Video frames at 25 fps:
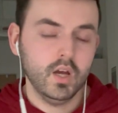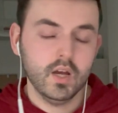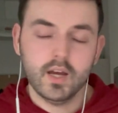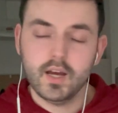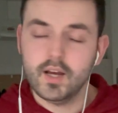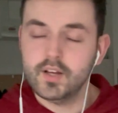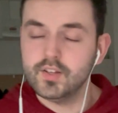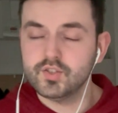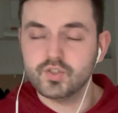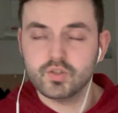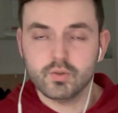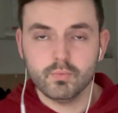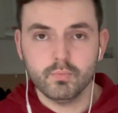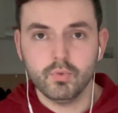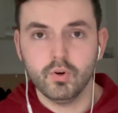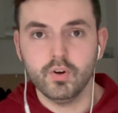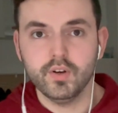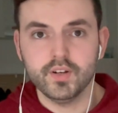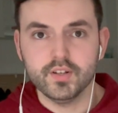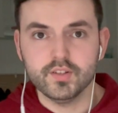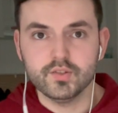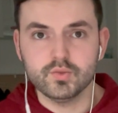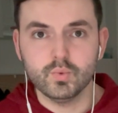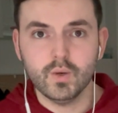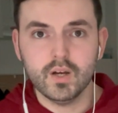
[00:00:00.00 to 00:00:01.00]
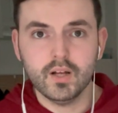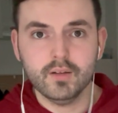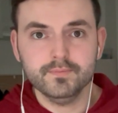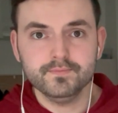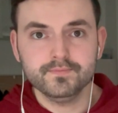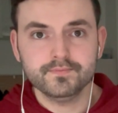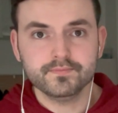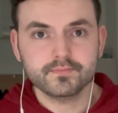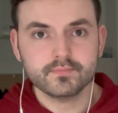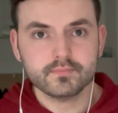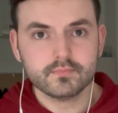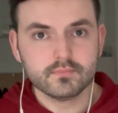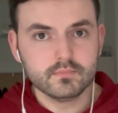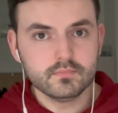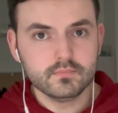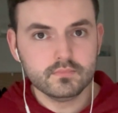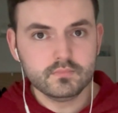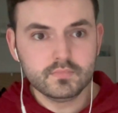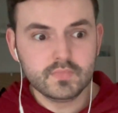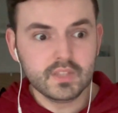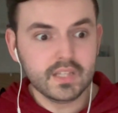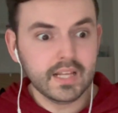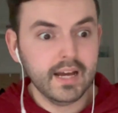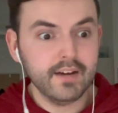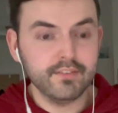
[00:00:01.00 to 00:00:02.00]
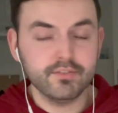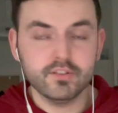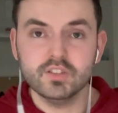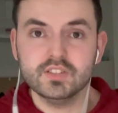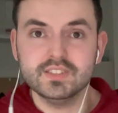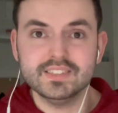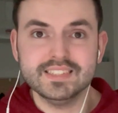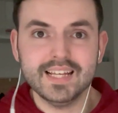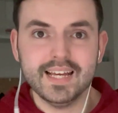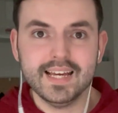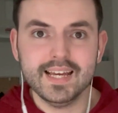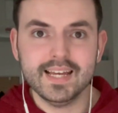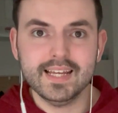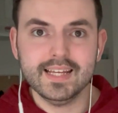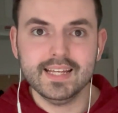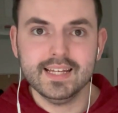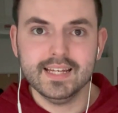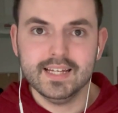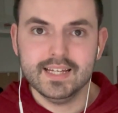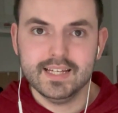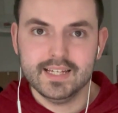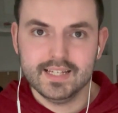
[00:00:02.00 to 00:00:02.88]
at some point as well. Have a good day.